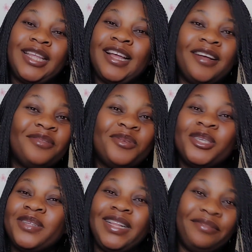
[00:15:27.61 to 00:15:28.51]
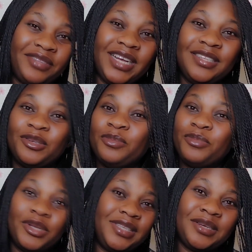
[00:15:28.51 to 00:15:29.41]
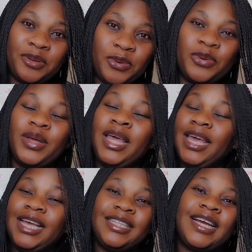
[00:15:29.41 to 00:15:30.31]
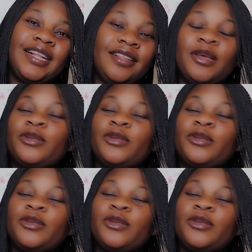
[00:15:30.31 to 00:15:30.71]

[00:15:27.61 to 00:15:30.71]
that was lifted some months ago in Canada.